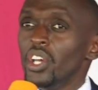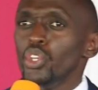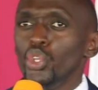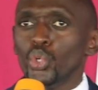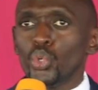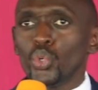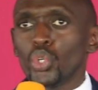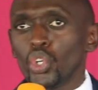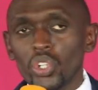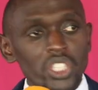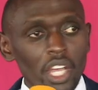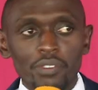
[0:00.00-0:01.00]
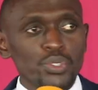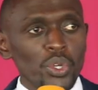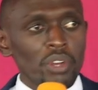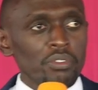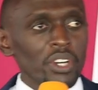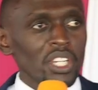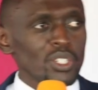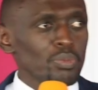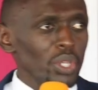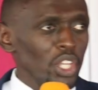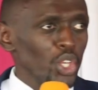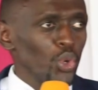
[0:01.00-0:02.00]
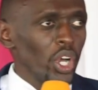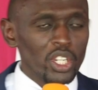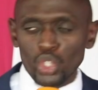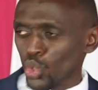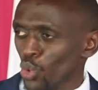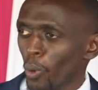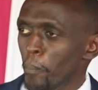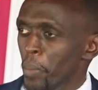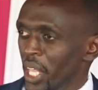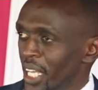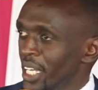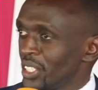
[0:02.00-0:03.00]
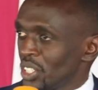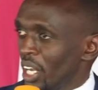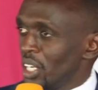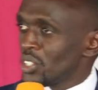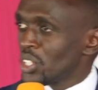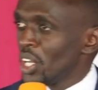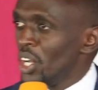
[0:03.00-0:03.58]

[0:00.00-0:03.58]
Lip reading: You don't have to invite me. You are too big a church.